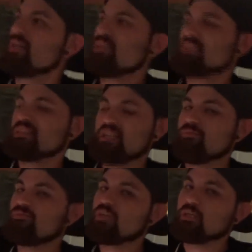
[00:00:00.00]
to
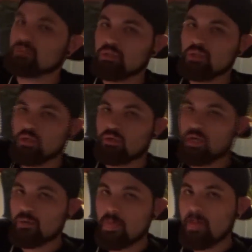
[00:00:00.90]
10 feet.
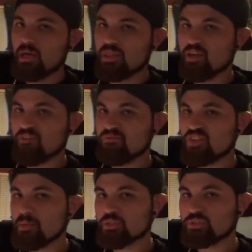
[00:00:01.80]
Okay, the
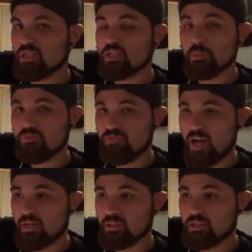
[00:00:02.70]
females get a little bit
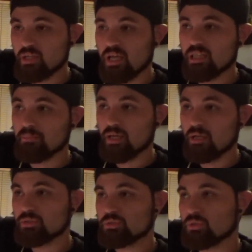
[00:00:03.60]
fatter, and the
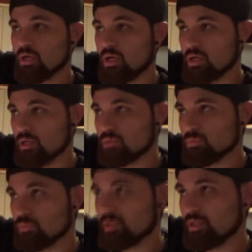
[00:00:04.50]
males
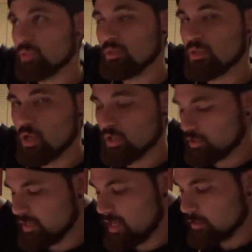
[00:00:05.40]
will get a little bit longer.
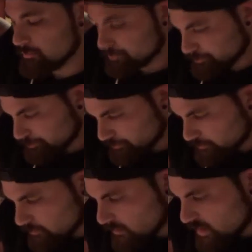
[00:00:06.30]
Now,
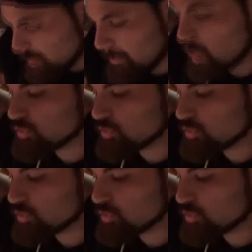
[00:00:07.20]
the males